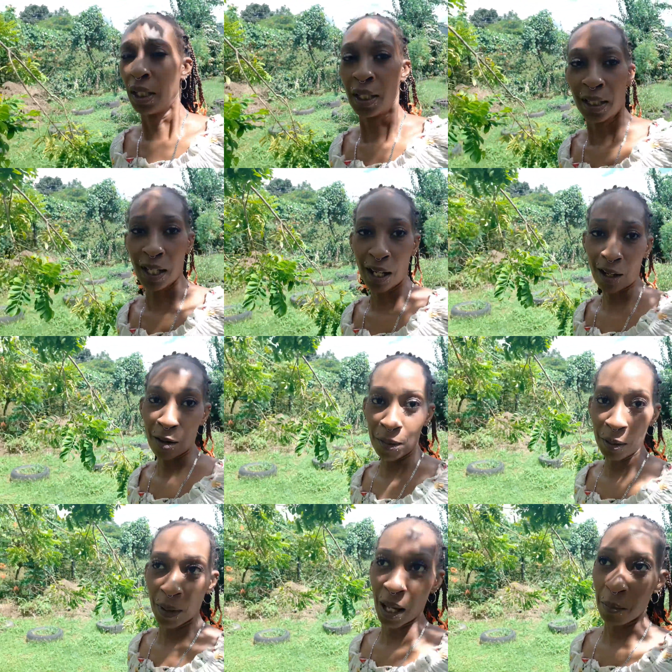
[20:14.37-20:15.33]
Yeah,
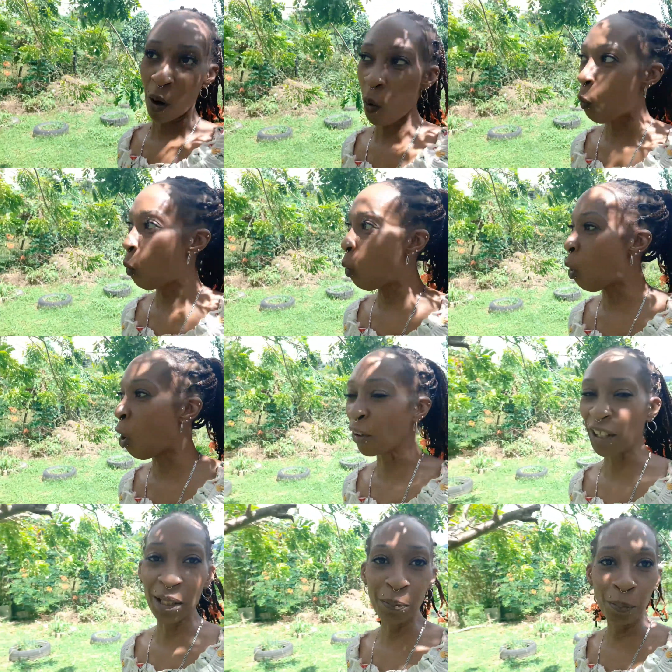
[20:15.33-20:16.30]
coming by my
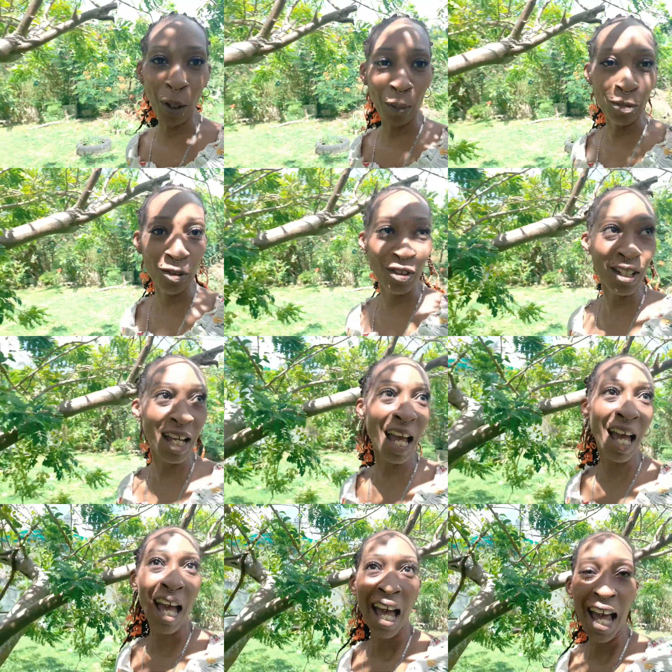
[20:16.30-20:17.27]
warring plum tree.
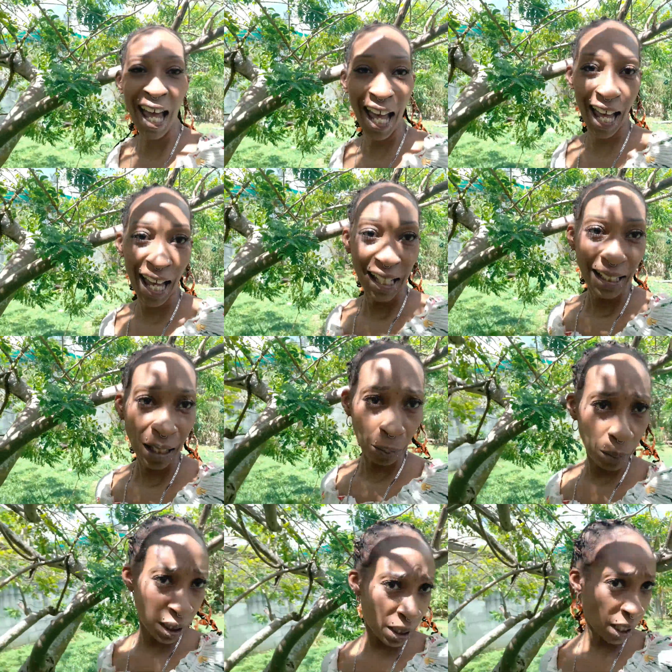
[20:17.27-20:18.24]
Them
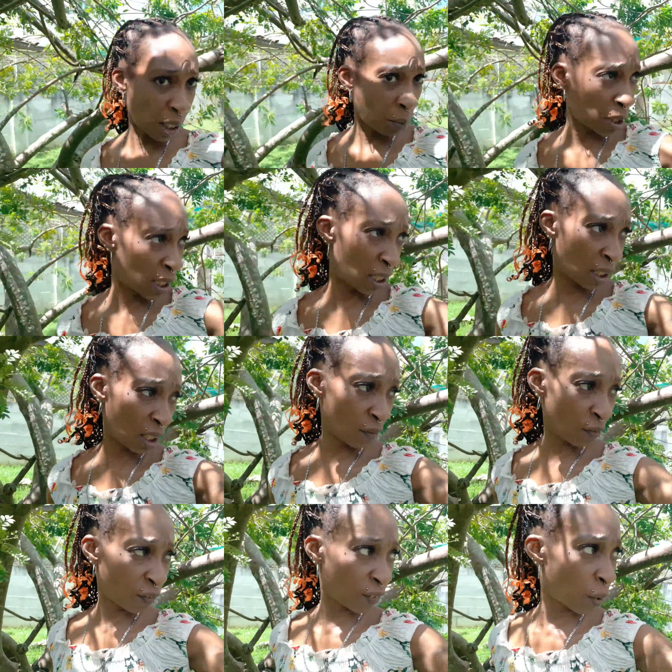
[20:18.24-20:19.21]
bees and them must be looking
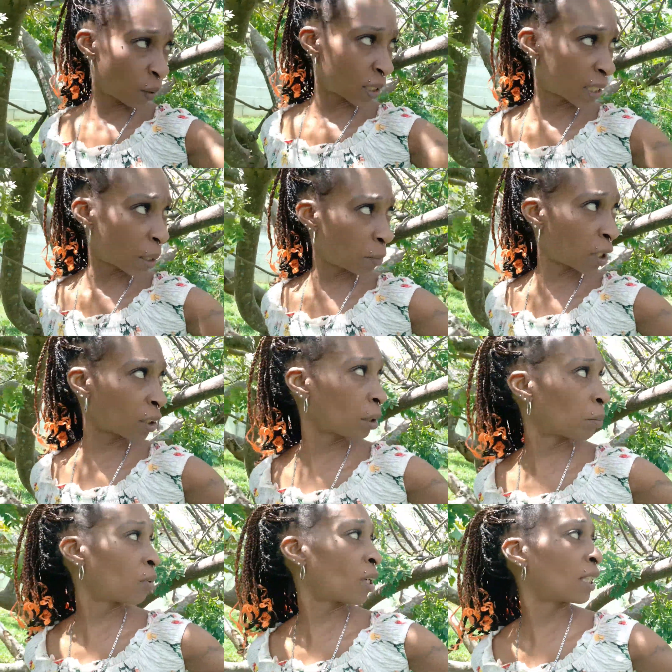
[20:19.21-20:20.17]
for flowers. Them not
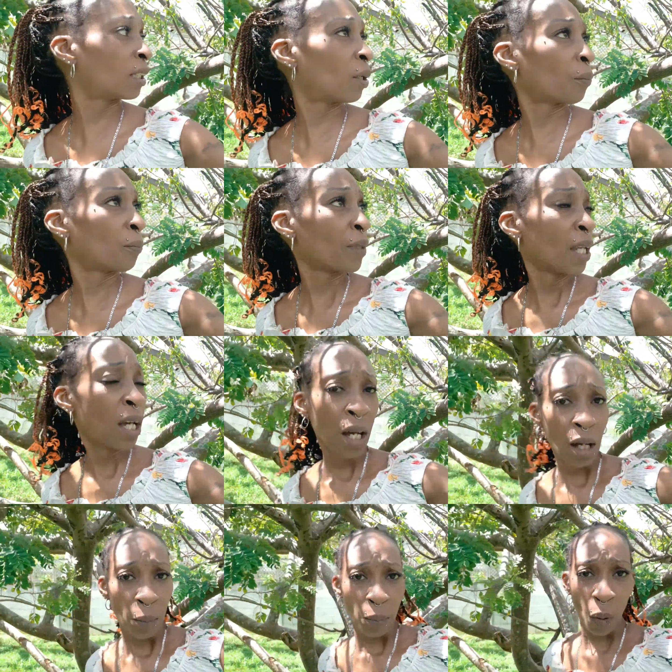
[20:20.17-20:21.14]
on me right now.
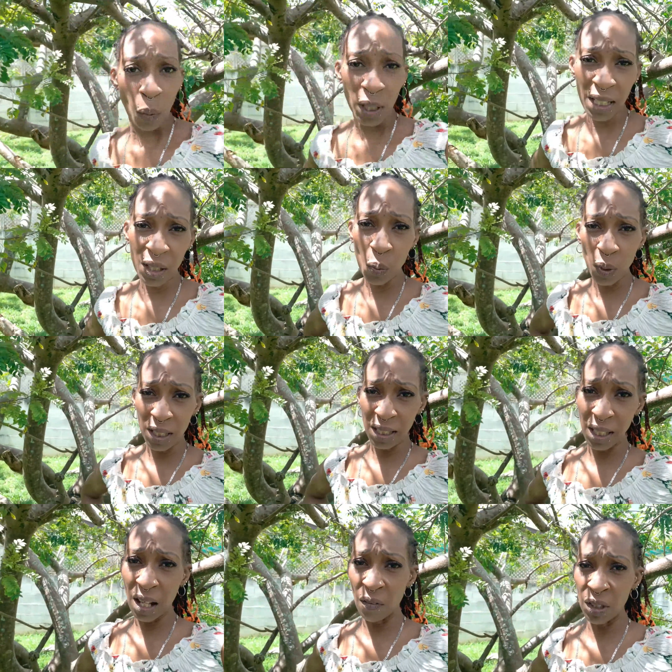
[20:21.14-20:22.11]
But what is worse
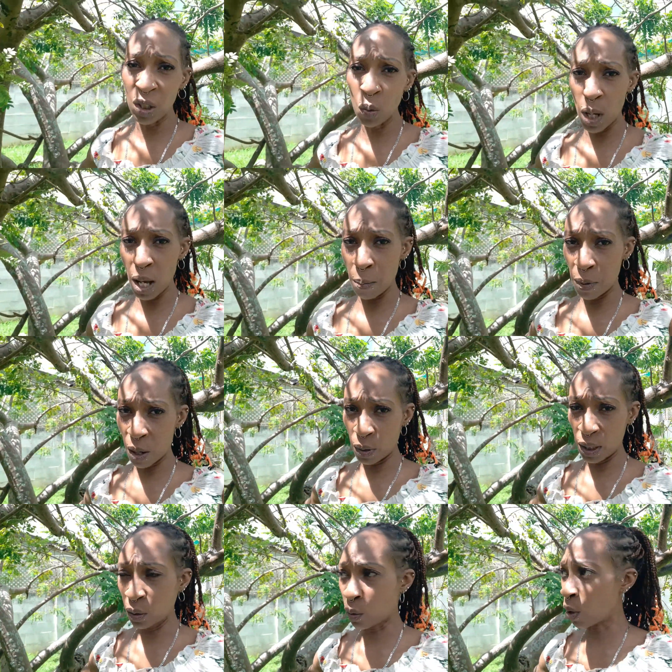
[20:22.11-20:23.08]
than having to wear a bra
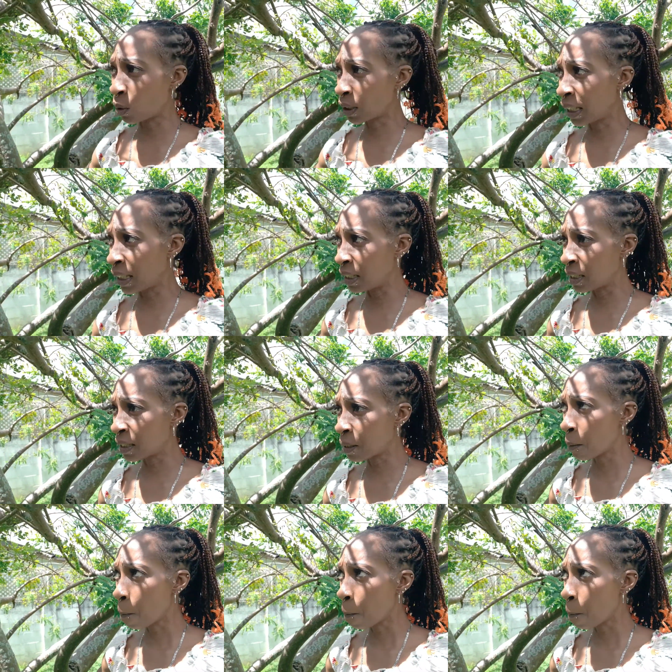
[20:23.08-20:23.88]
when you go out, ladies?